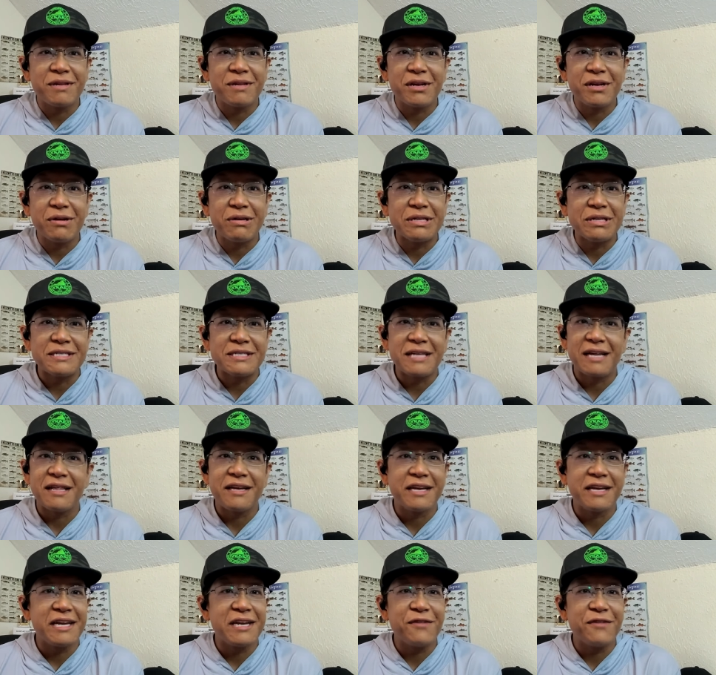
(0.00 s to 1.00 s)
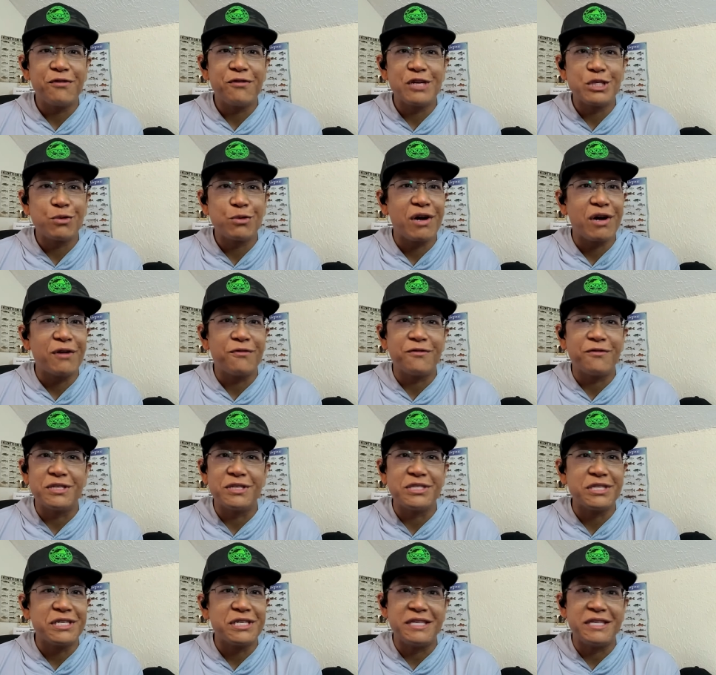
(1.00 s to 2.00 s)
You know, it's not like any freshwater
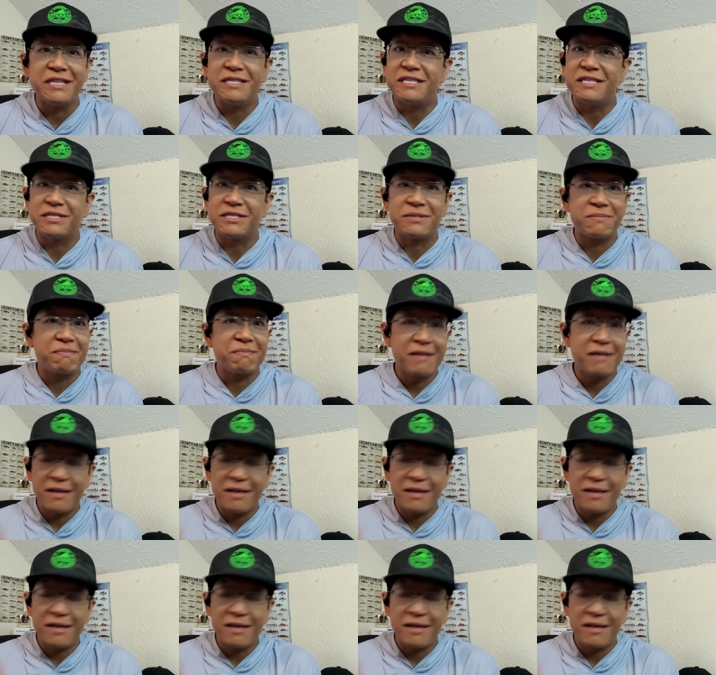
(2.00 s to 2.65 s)
fish. They just